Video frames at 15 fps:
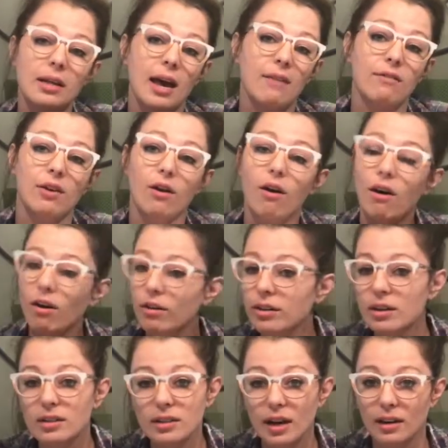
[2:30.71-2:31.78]
having all
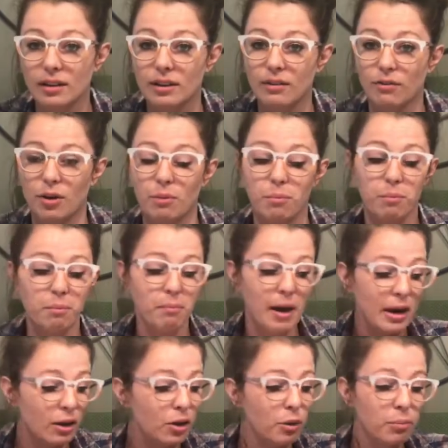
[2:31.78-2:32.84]
these kind of different
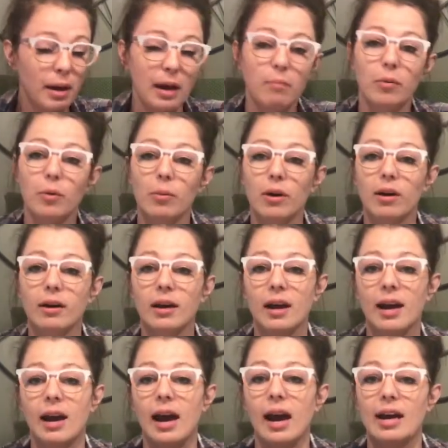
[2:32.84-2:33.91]
medical paperwork,
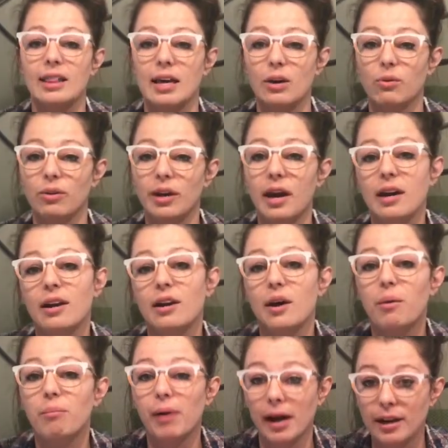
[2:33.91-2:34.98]
and they created a
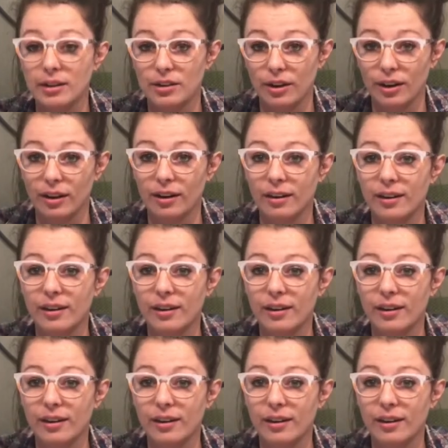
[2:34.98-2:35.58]
binder